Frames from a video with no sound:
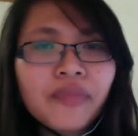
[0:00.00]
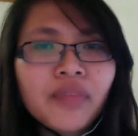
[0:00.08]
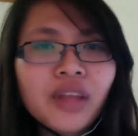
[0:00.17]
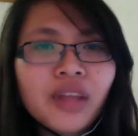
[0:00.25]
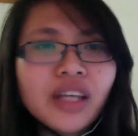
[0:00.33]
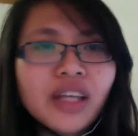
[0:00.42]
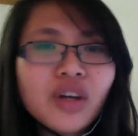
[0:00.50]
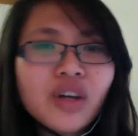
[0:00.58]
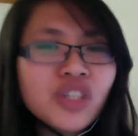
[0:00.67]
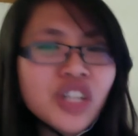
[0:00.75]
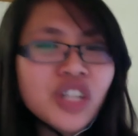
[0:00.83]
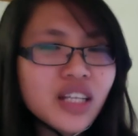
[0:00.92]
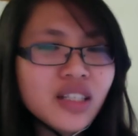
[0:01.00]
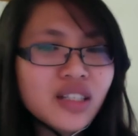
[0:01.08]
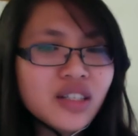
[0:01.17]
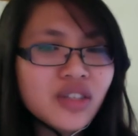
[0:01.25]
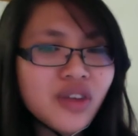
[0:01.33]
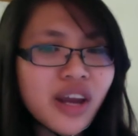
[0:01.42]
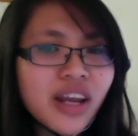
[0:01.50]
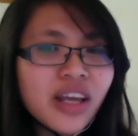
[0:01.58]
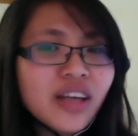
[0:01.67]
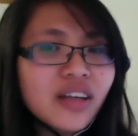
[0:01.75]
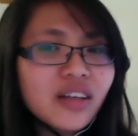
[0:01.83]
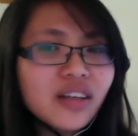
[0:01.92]
it's not just the training,
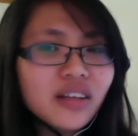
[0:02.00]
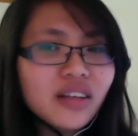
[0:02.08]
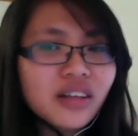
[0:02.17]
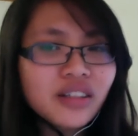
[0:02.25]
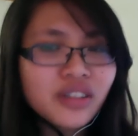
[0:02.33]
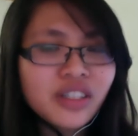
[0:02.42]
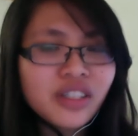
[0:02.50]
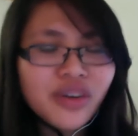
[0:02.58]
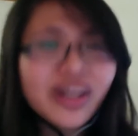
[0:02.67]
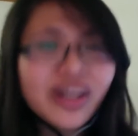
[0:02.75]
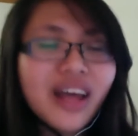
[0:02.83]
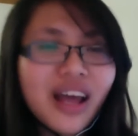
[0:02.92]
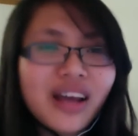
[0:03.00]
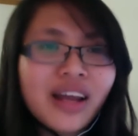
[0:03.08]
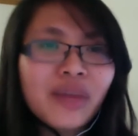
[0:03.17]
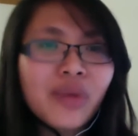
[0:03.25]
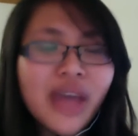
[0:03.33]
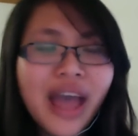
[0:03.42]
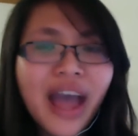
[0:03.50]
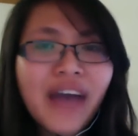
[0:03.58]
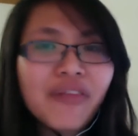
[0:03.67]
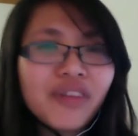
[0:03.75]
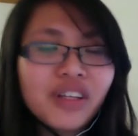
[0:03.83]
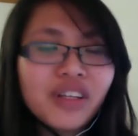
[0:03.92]
it's the training that we have and
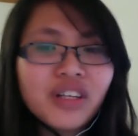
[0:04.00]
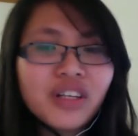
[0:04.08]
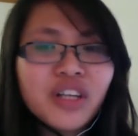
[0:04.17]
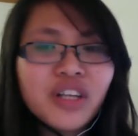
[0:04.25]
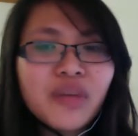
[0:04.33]
the internship.